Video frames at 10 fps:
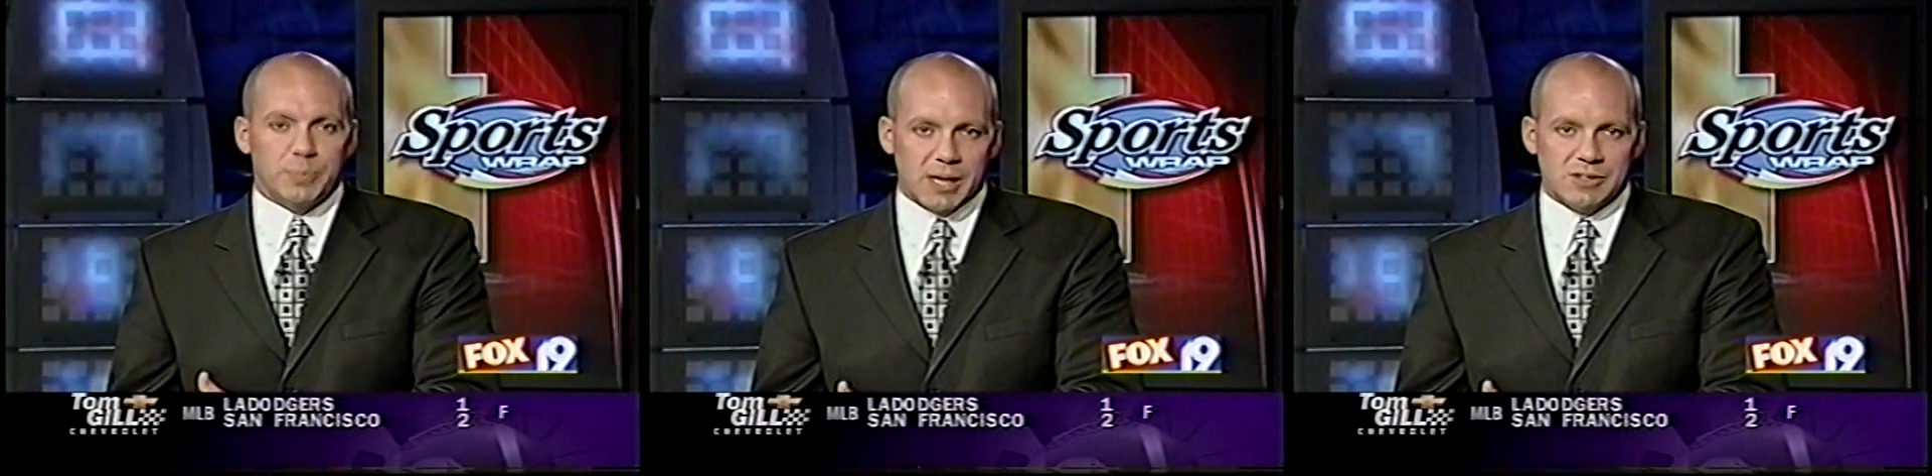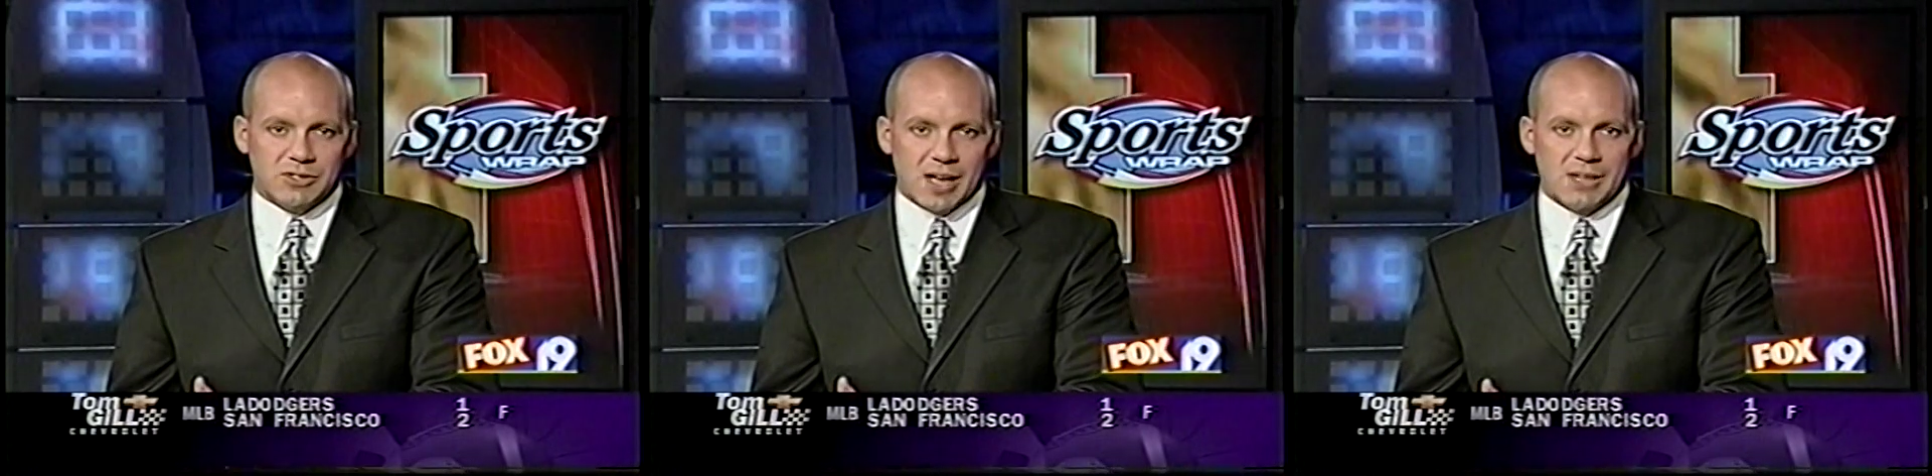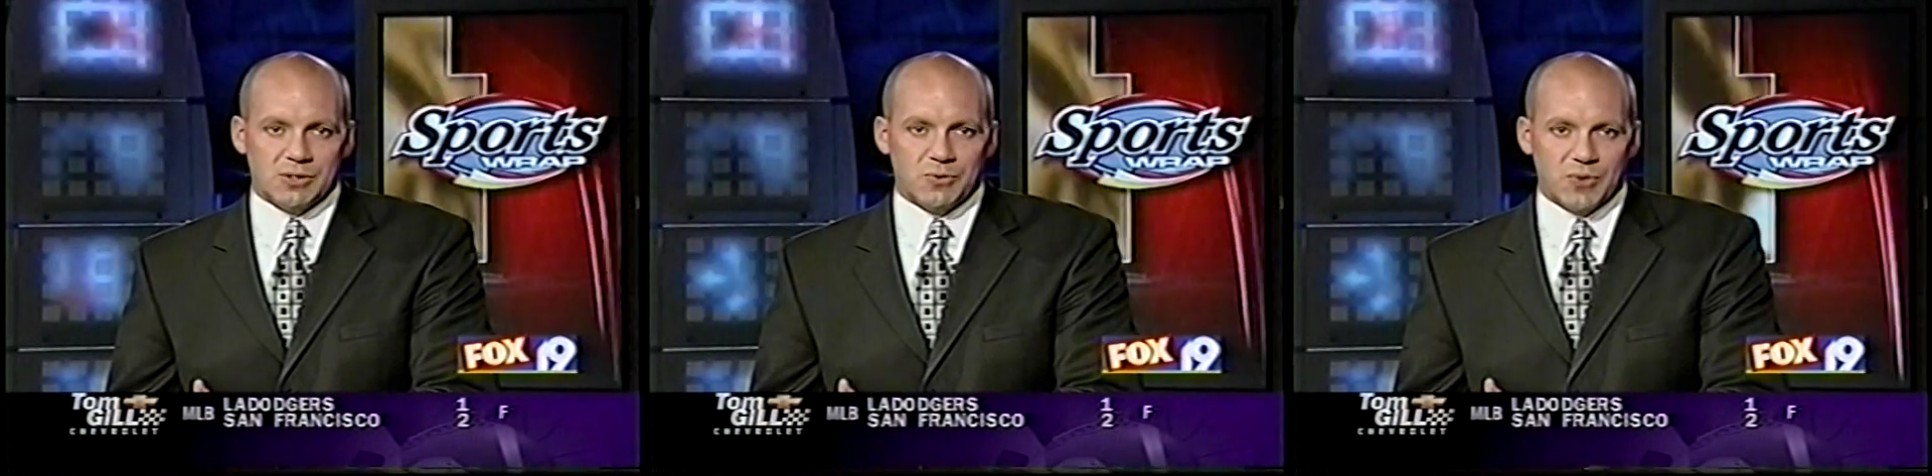plus
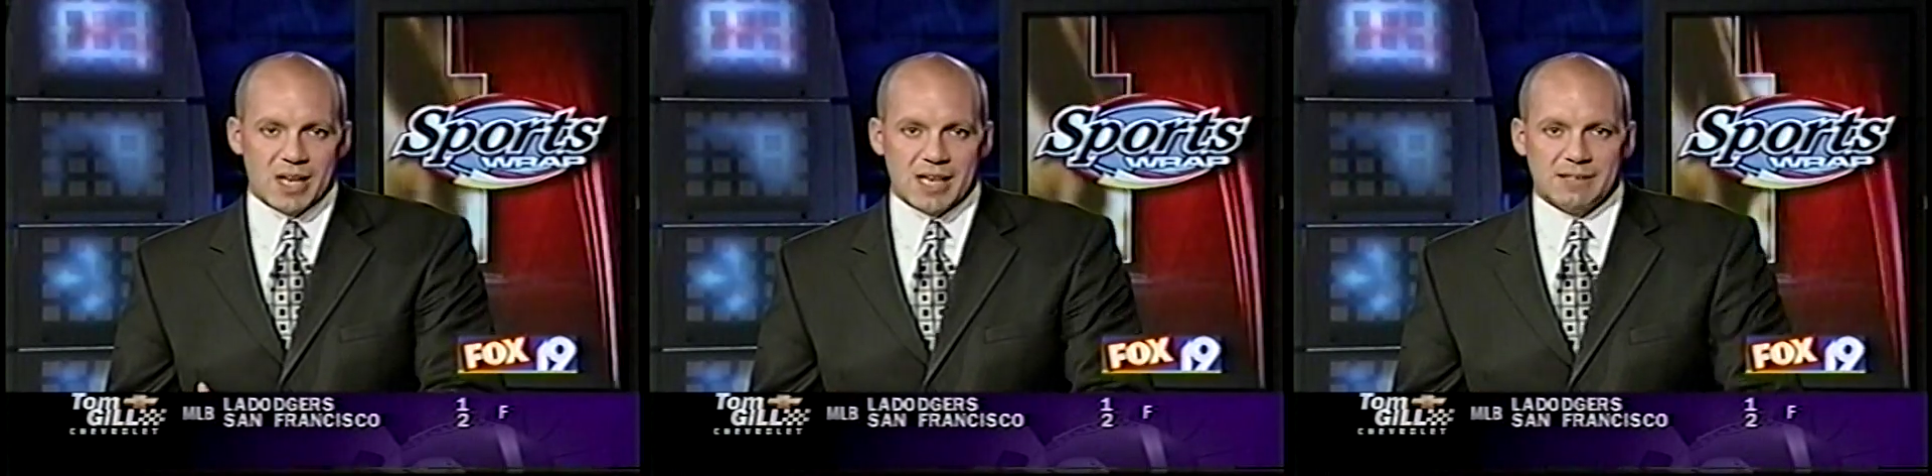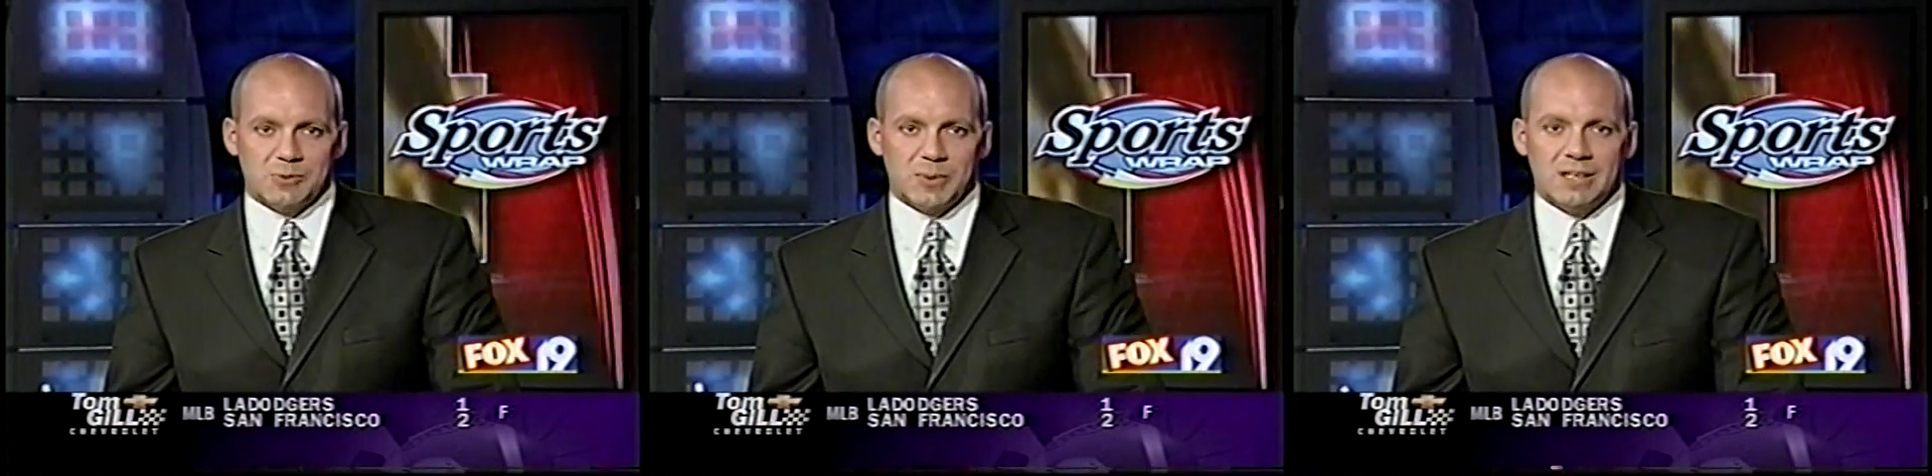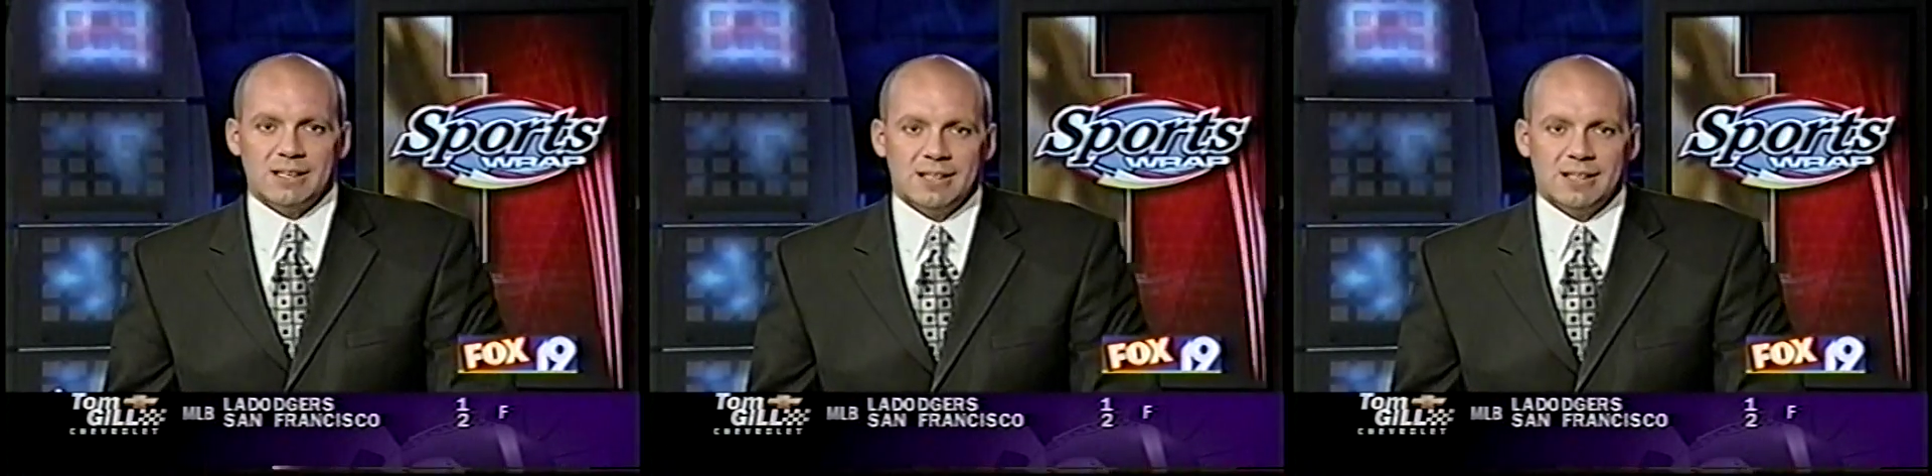thousand fans, but